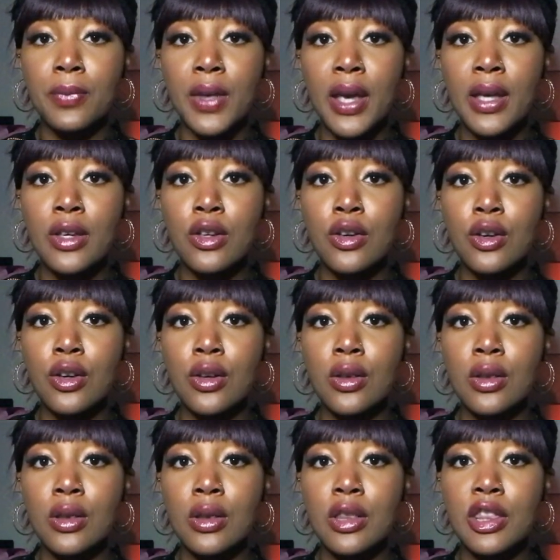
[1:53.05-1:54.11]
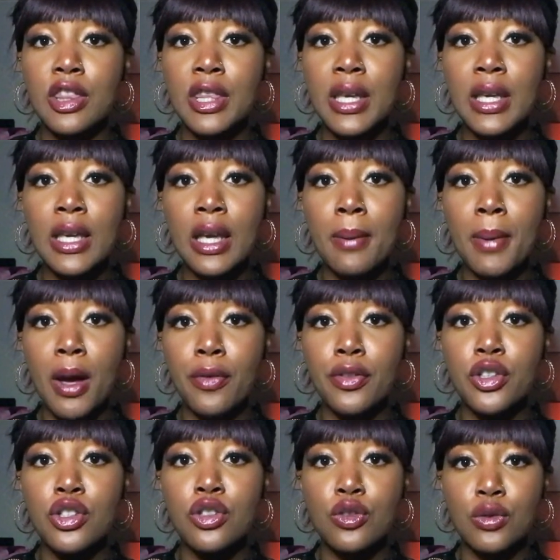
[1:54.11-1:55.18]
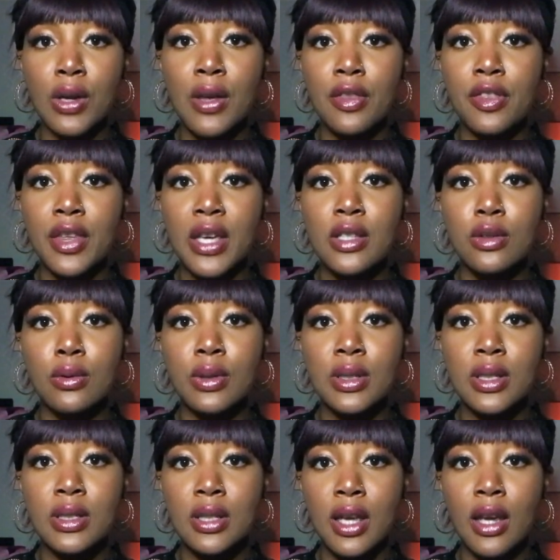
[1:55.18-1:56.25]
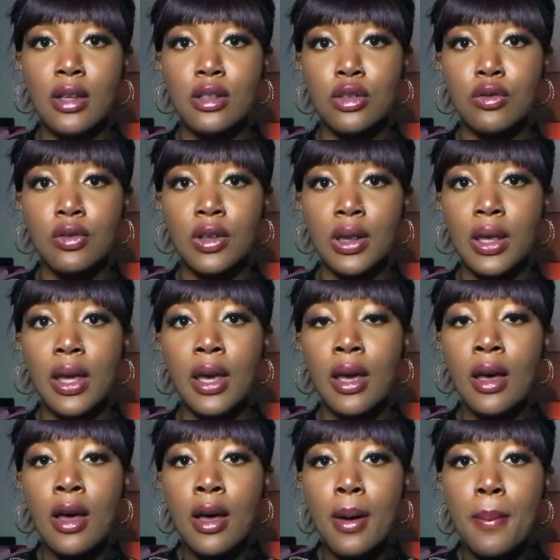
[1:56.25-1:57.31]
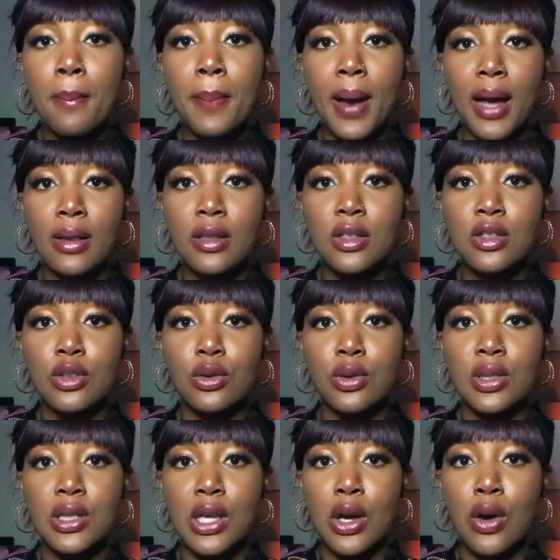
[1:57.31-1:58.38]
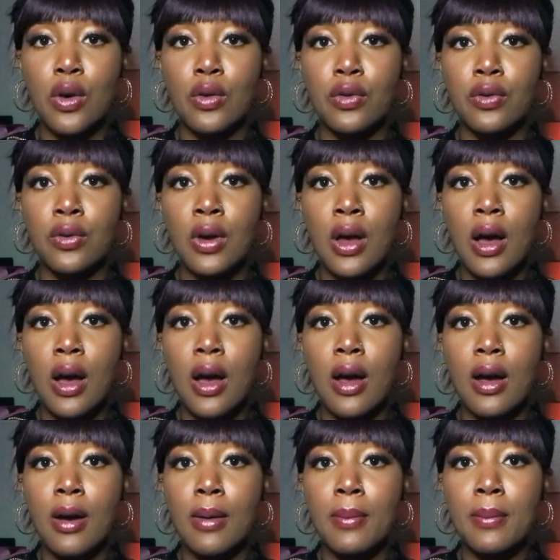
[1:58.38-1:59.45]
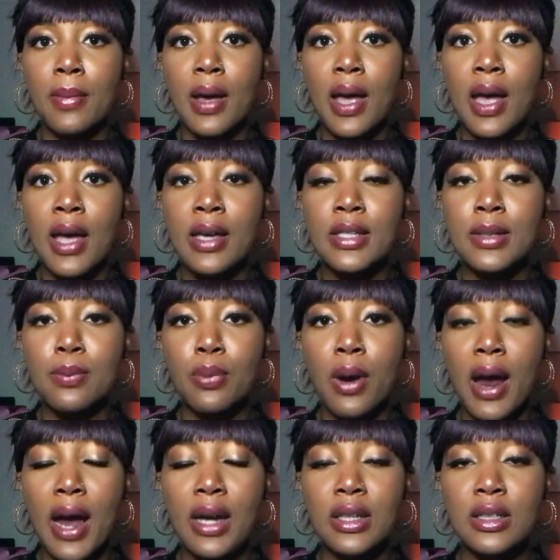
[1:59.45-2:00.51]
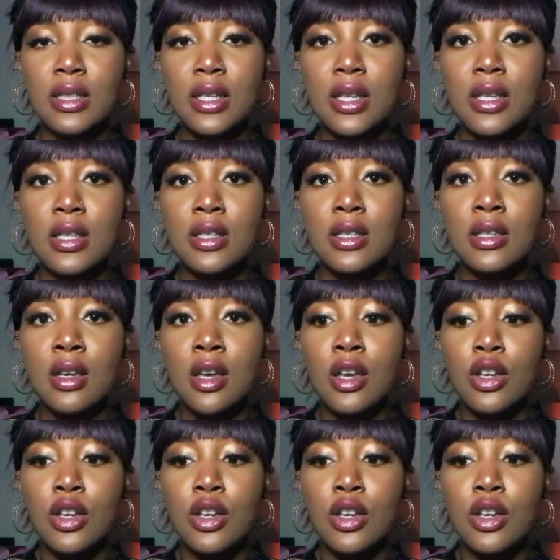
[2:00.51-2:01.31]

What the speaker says: And you're thinking about the strength that it's going to take to really balance yourself and practice,